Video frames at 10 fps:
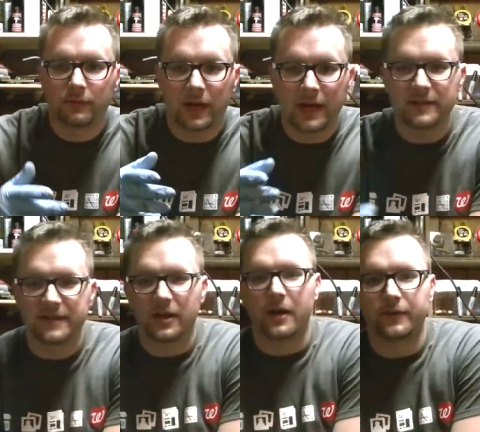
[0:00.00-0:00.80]
how to
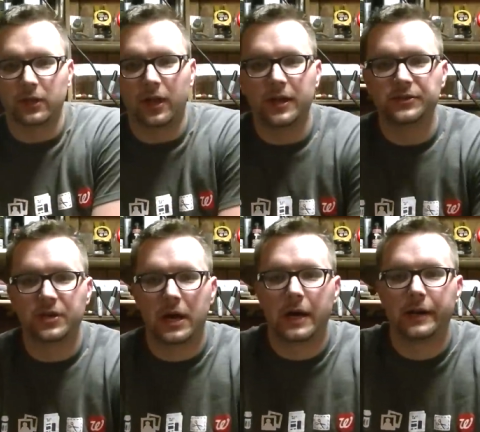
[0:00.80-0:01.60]
take off a clutch
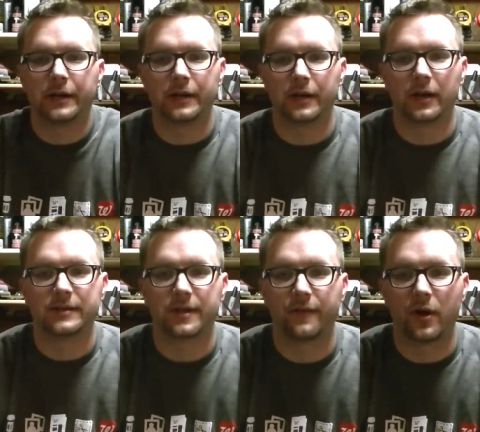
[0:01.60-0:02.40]
on a
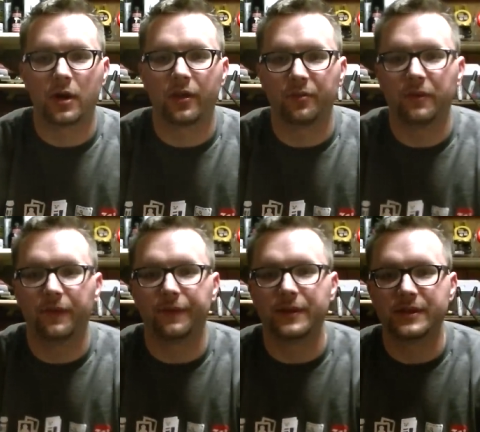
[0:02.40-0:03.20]
Husqvarna
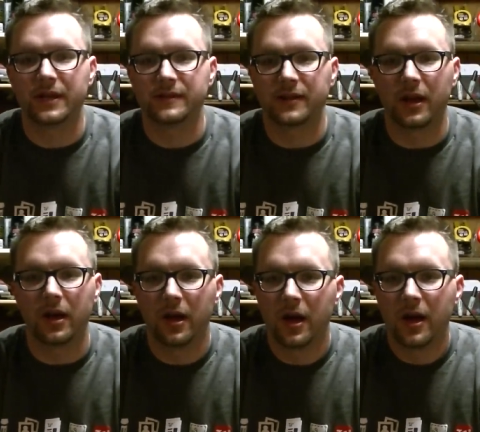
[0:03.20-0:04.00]
350 chainsaw
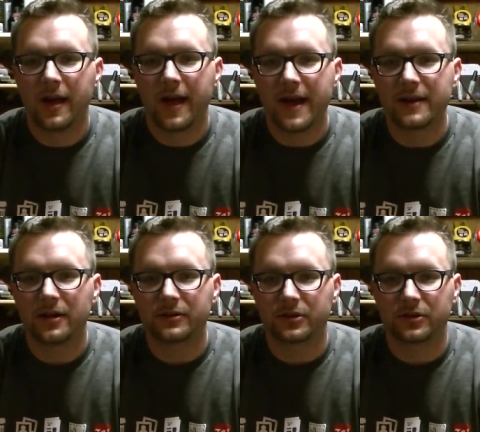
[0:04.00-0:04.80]
and
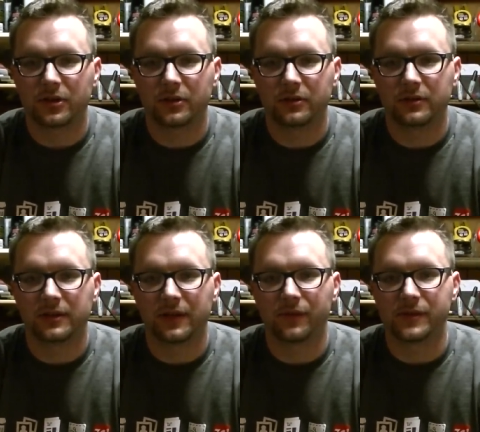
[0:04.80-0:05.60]
also show you the
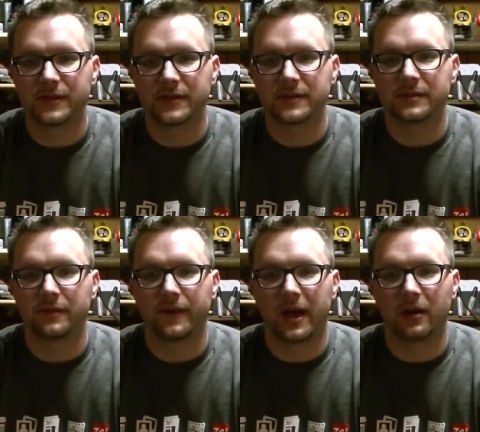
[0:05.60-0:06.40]
differences
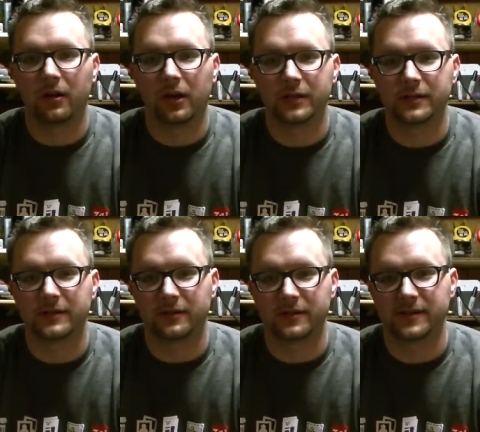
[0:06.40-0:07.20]
of how clutches
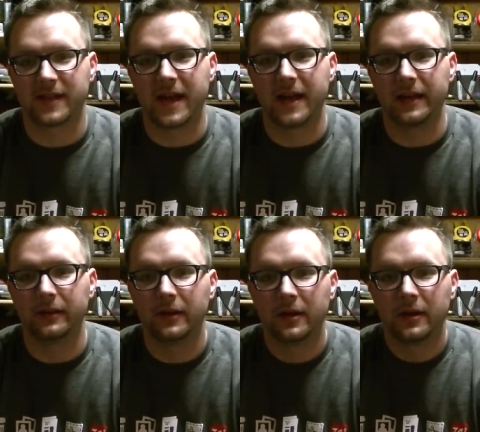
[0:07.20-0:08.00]
are designed
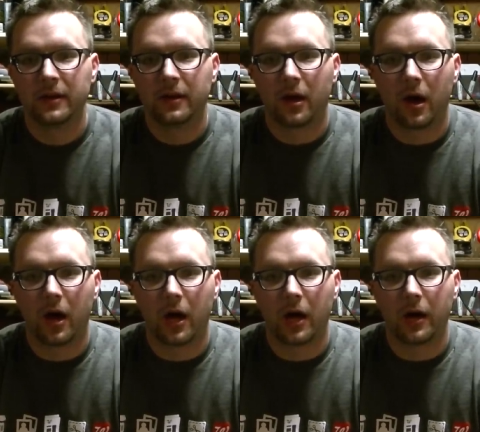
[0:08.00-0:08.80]

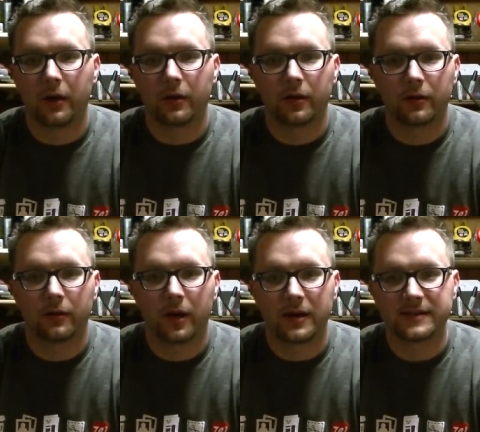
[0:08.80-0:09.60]
on
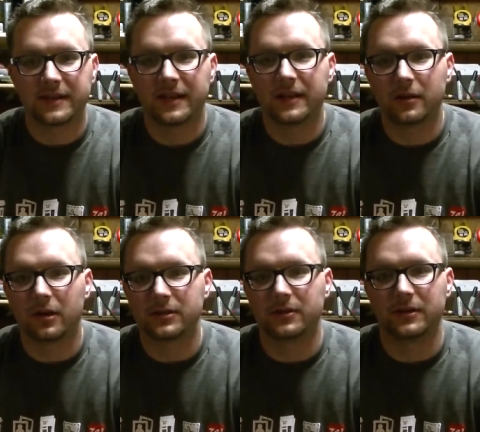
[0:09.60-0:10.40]
Husky and
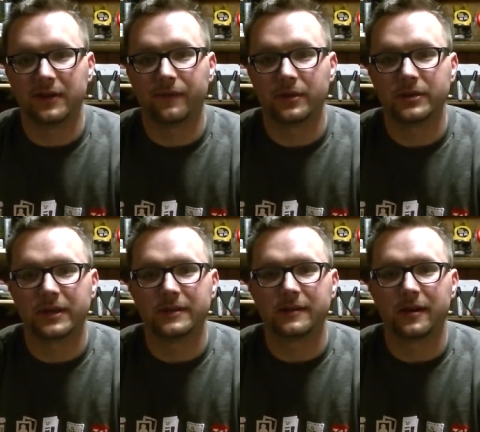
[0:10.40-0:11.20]
also on different
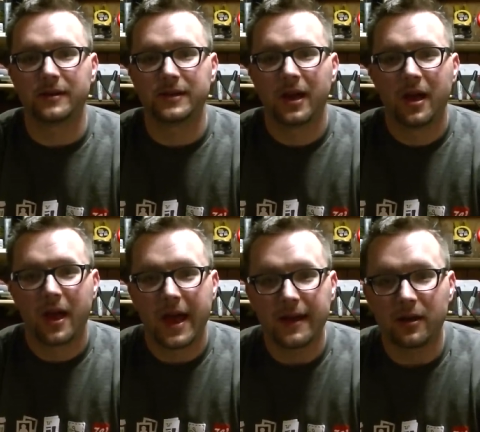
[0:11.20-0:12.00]
chainsaws
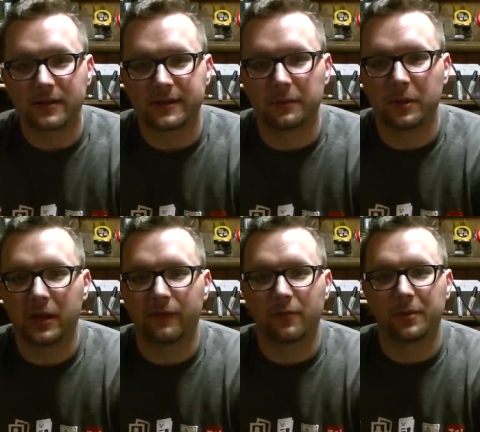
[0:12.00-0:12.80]
and also I'm going to
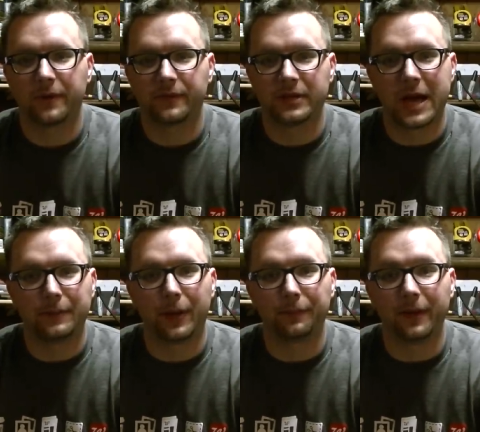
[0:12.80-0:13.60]
give you a bit of a shop
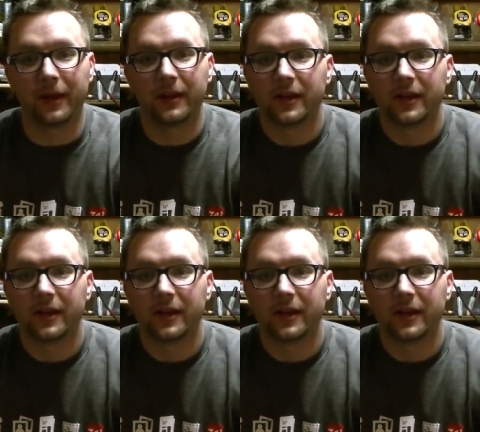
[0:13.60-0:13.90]
update.